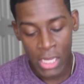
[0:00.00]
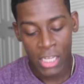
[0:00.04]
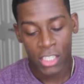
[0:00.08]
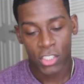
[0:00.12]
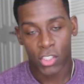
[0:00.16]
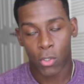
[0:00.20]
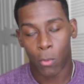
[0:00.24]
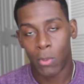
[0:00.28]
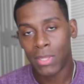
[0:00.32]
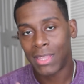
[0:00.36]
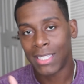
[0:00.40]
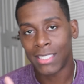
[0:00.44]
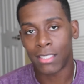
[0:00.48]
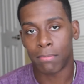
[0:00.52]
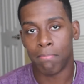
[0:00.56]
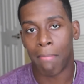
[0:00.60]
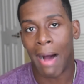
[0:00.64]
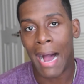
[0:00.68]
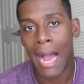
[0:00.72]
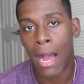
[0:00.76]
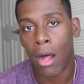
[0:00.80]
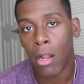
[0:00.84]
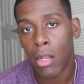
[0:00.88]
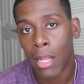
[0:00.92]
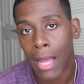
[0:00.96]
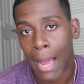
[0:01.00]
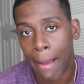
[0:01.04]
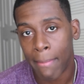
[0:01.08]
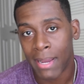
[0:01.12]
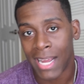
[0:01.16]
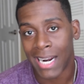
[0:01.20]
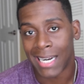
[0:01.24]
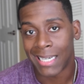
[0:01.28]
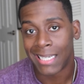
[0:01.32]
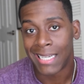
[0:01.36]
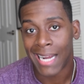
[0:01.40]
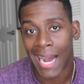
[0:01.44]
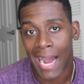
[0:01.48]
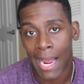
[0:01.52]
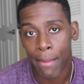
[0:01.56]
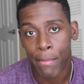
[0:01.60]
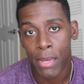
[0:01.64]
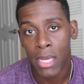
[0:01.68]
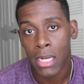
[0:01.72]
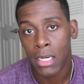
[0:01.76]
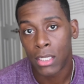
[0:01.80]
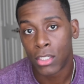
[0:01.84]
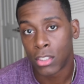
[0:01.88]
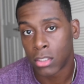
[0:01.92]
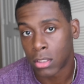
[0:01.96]
So with this mile, I'm going to time
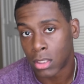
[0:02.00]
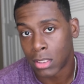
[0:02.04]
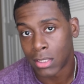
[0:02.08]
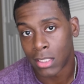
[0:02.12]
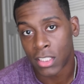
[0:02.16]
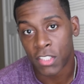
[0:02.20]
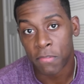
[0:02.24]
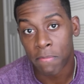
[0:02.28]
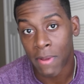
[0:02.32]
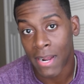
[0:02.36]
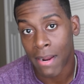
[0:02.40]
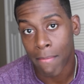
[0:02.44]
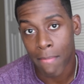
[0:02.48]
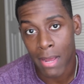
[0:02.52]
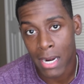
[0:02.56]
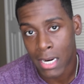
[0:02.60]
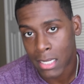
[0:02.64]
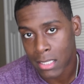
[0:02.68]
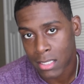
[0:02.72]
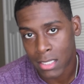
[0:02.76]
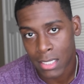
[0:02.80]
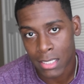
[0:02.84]
it just because it's been a minute